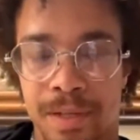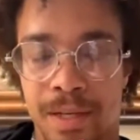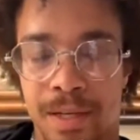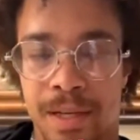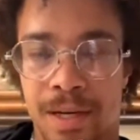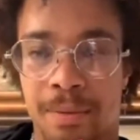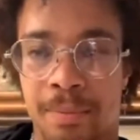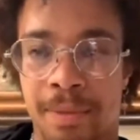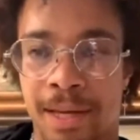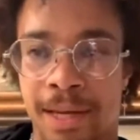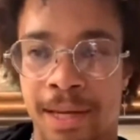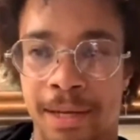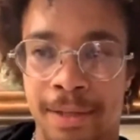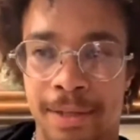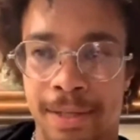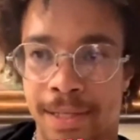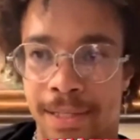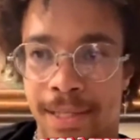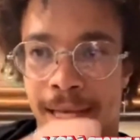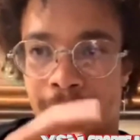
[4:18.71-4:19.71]
You know what I mean?
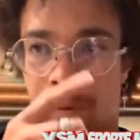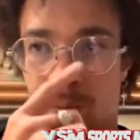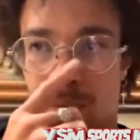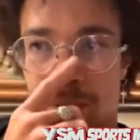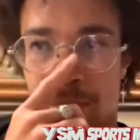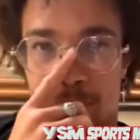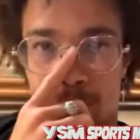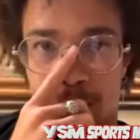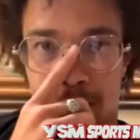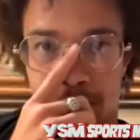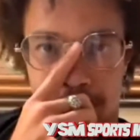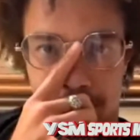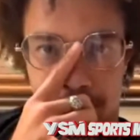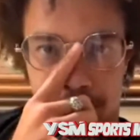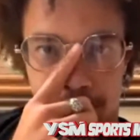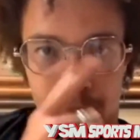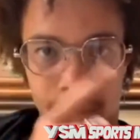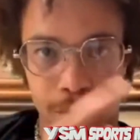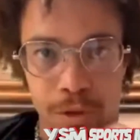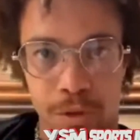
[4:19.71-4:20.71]
It's like, what more
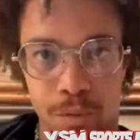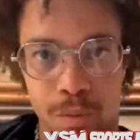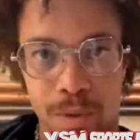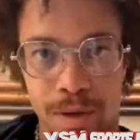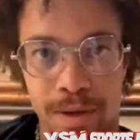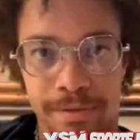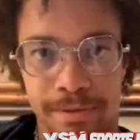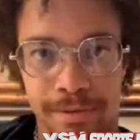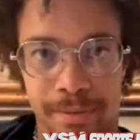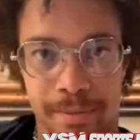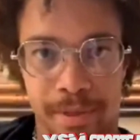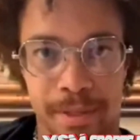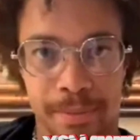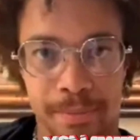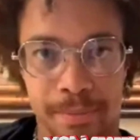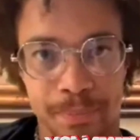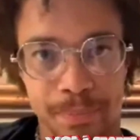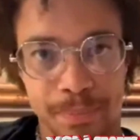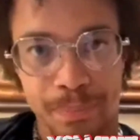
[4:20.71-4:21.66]
do you want from me?